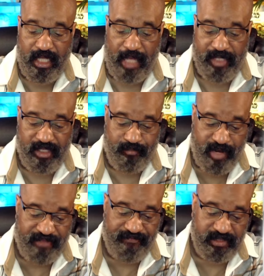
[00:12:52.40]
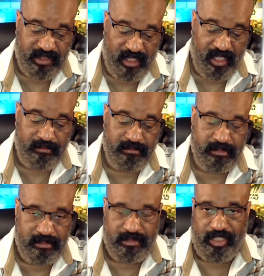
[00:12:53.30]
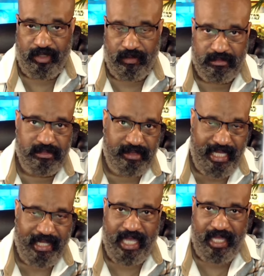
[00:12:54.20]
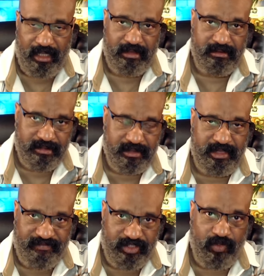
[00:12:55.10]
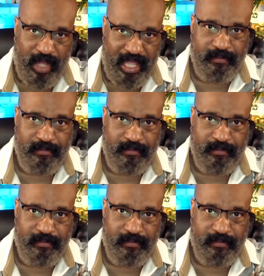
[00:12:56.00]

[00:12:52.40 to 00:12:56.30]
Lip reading: I mean, the Breakfast Club, you know, that kind of gives it away.